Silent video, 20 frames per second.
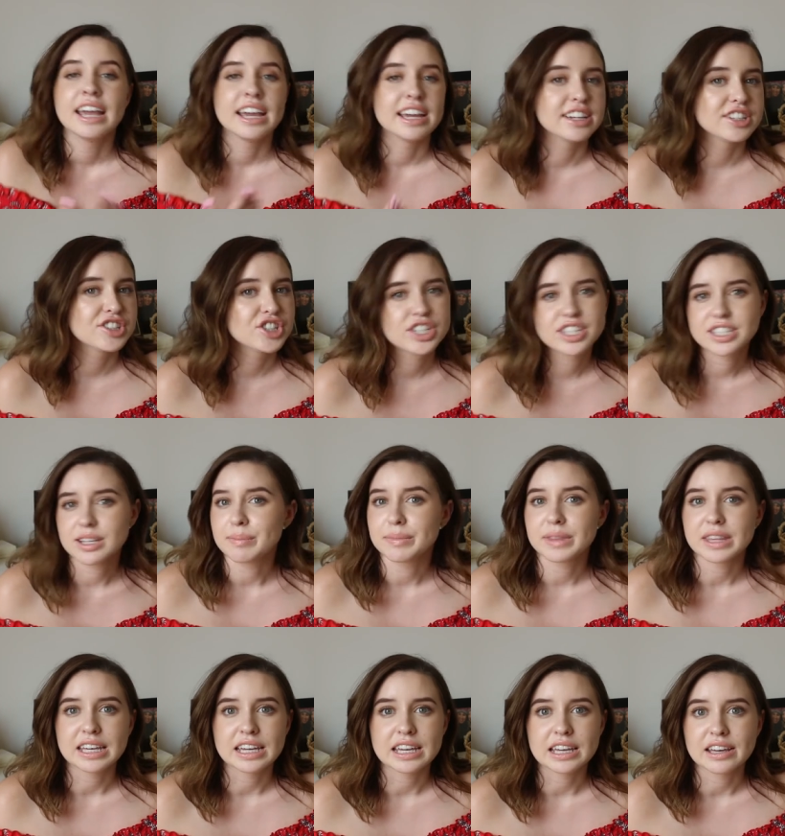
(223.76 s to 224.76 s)
it is just
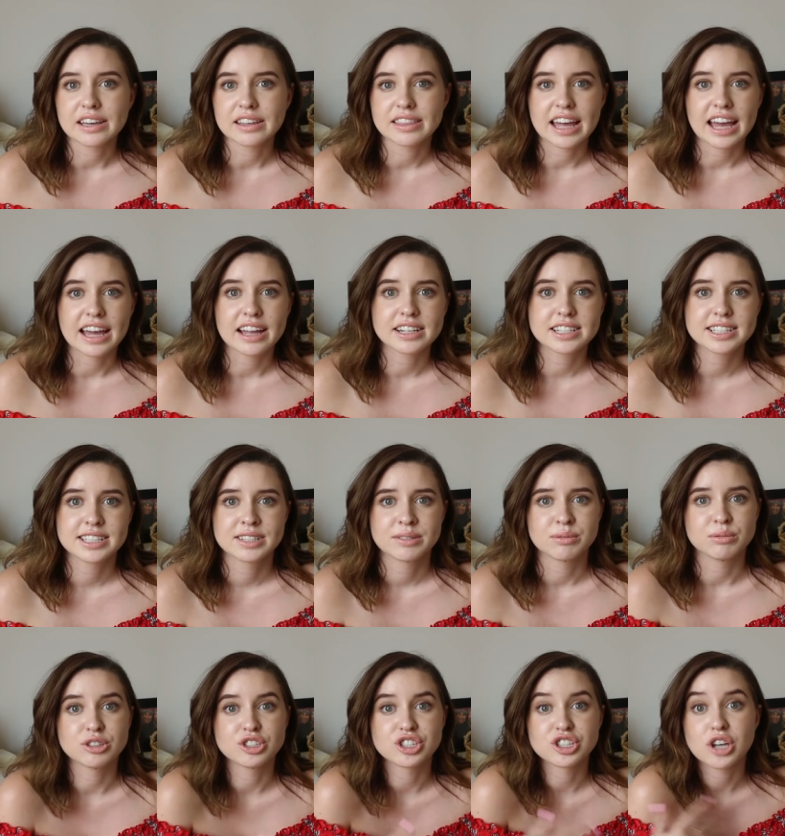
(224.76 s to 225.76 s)
something that
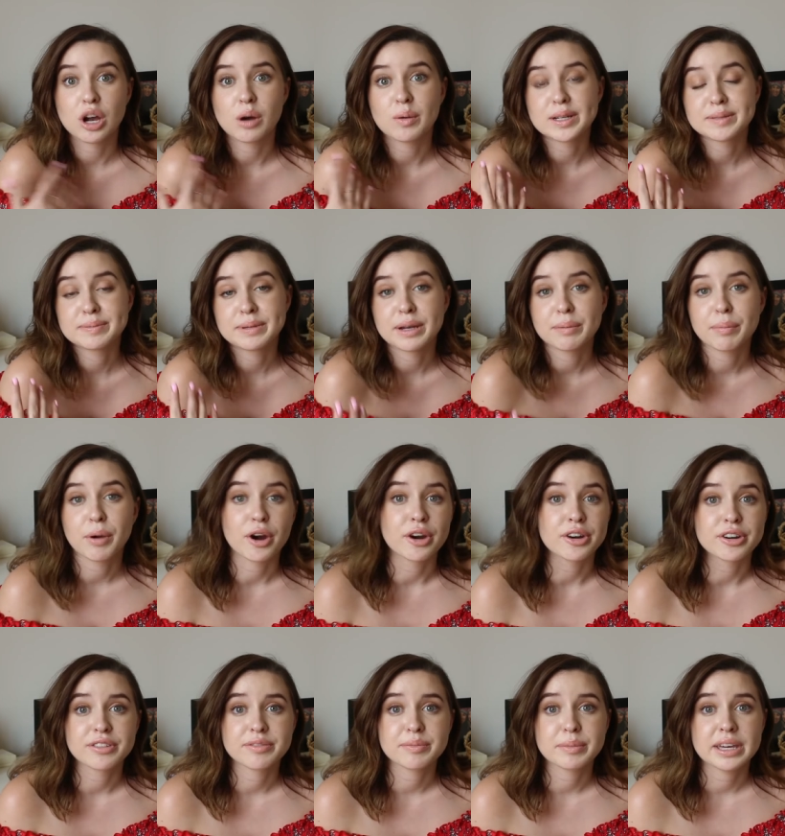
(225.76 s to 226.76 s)
will just always be a
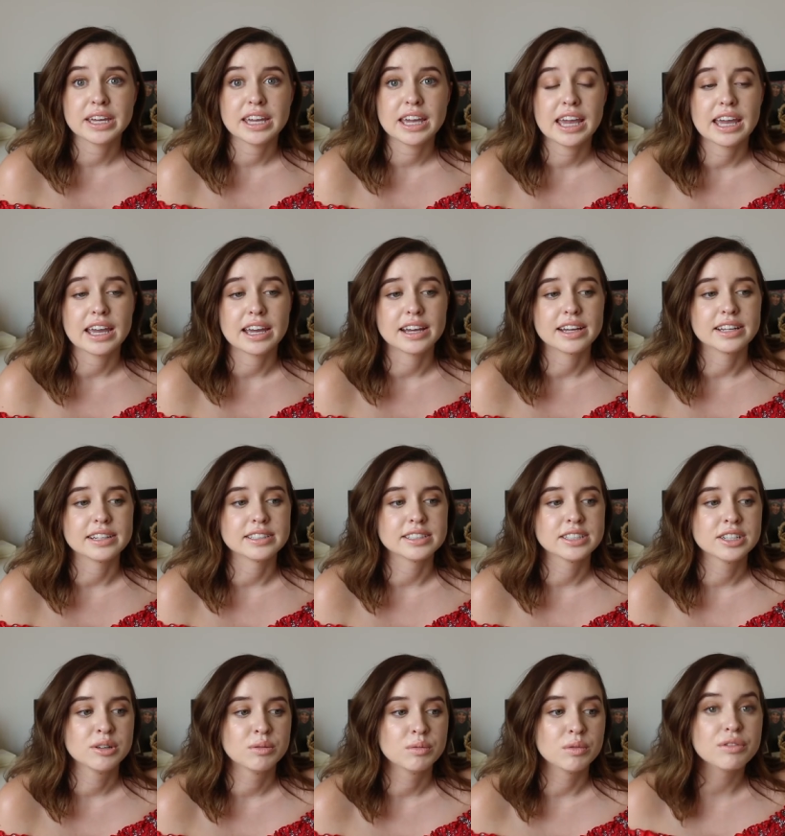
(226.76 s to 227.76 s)
part of me and
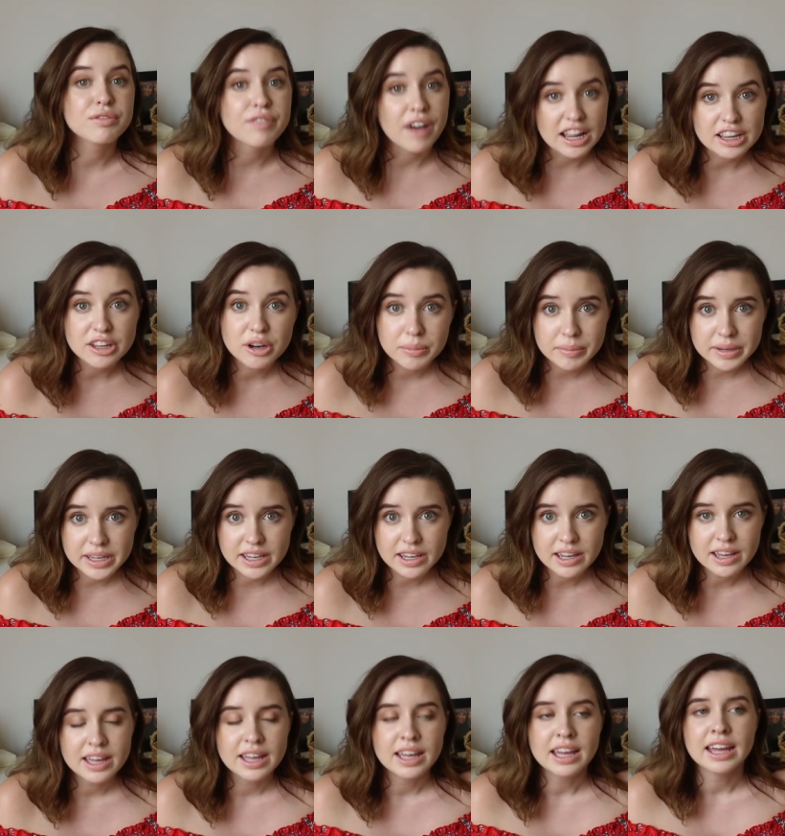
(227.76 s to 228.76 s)
will follow me,